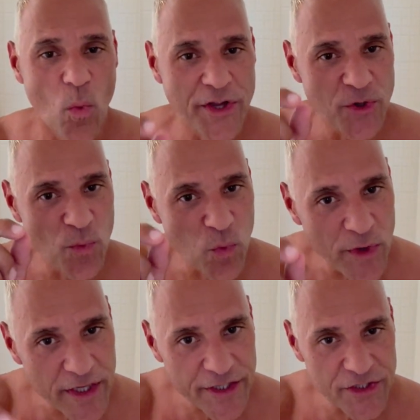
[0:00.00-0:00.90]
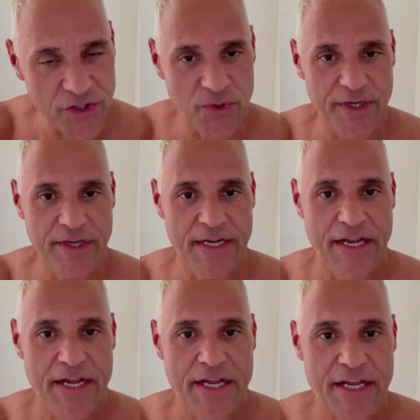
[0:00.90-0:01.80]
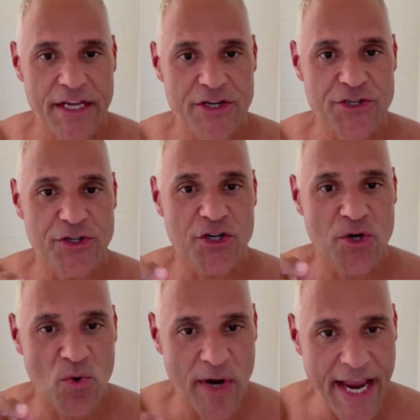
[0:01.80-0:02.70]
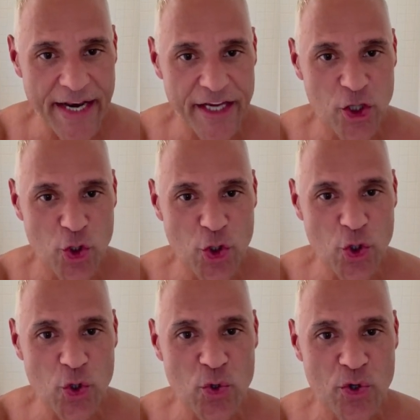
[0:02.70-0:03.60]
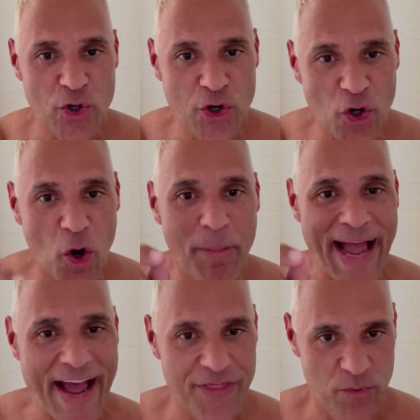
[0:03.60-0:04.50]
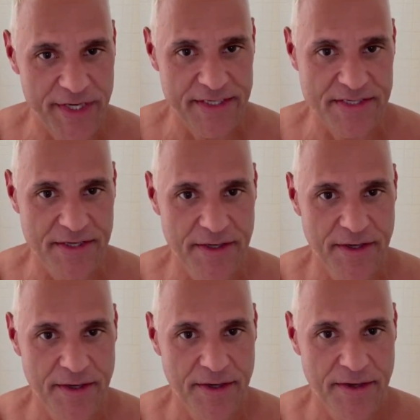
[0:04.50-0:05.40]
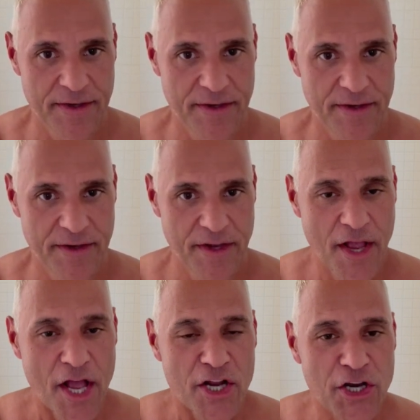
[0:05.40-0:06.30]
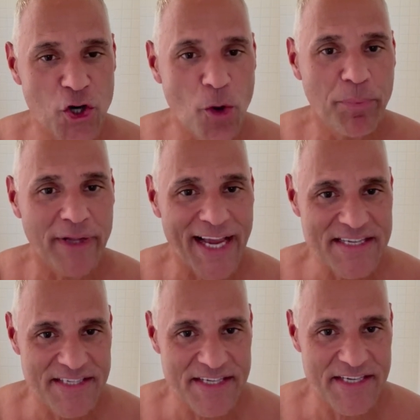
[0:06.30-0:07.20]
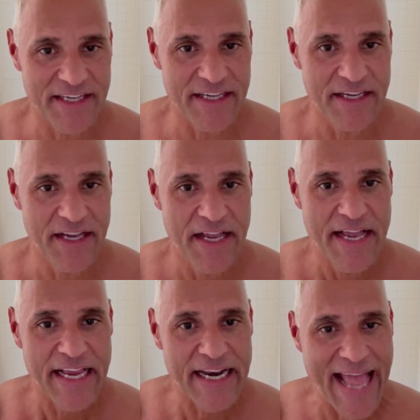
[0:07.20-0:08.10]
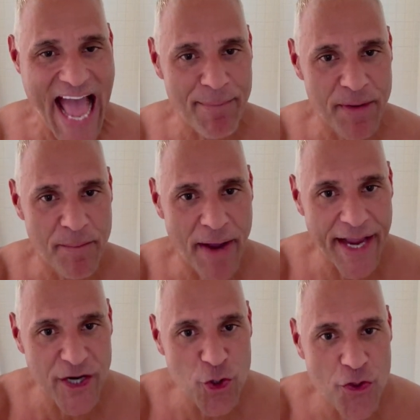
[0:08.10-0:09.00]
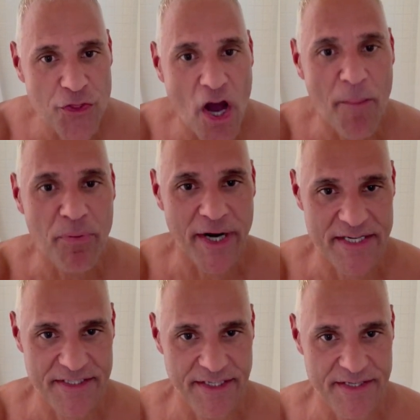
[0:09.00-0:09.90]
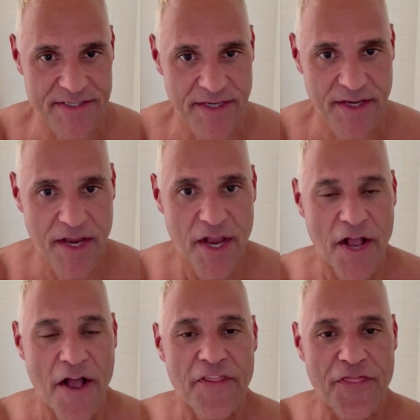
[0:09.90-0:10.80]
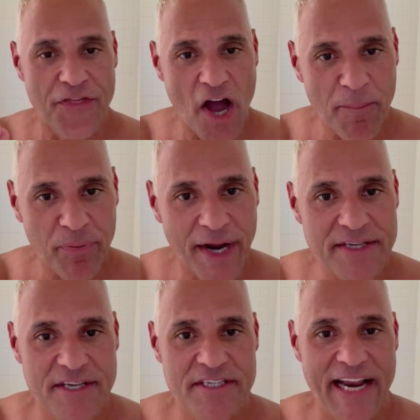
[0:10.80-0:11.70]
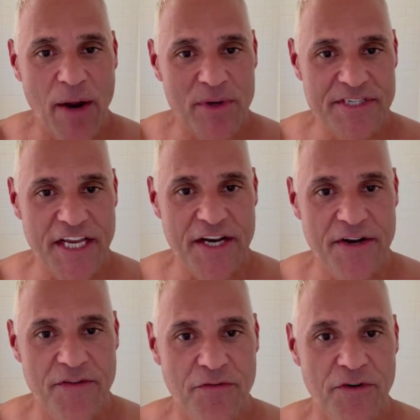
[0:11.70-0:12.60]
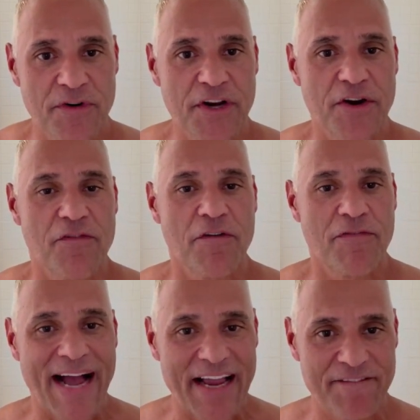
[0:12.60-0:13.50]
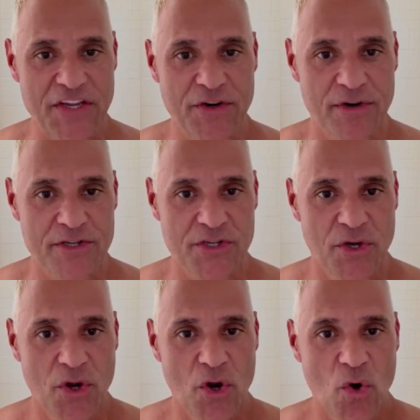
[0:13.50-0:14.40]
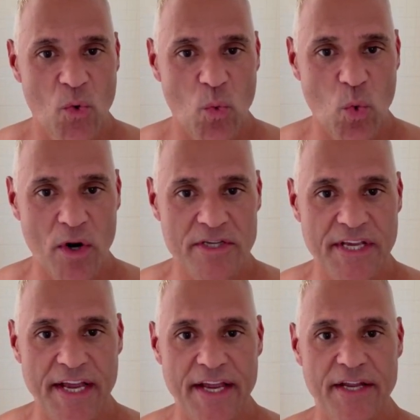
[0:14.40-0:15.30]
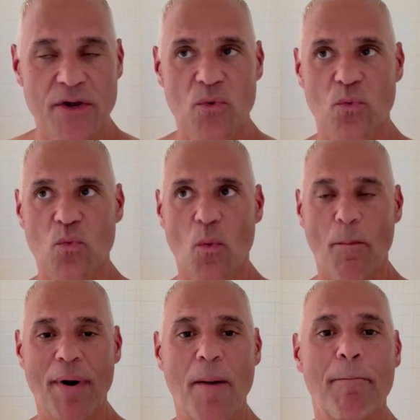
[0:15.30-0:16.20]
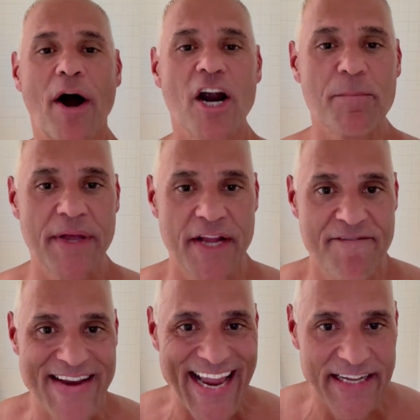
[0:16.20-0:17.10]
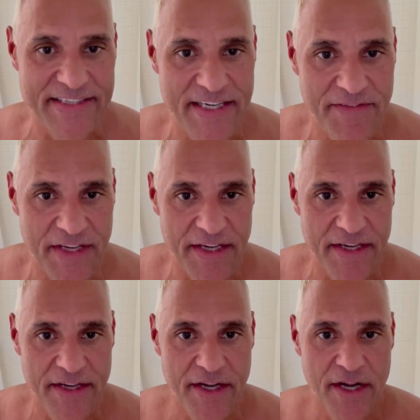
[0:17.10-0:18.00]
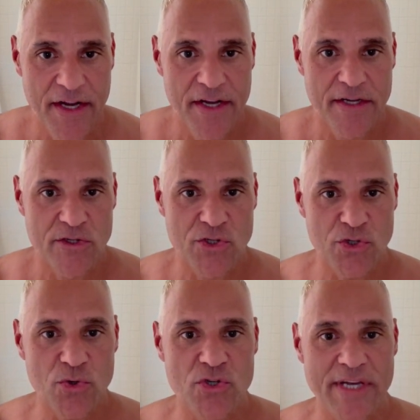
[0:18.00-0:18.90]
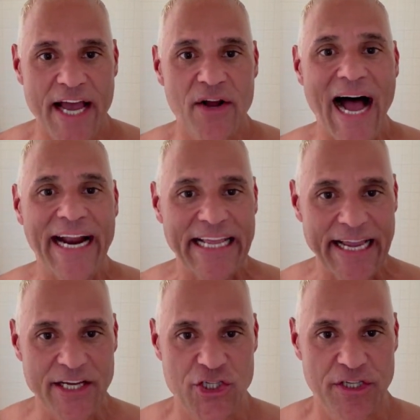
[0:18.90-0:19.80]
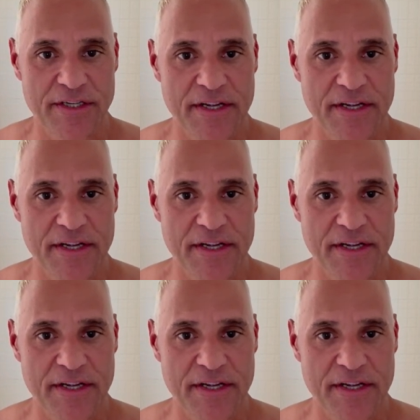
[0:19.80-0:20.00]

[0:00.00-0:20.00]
What you're really doing is you're creating new neural pathways. Neuroplasticity can happen by a new thought process. The thought process that I was in for 5 years was a bombardment of negativity, suicidal ideation.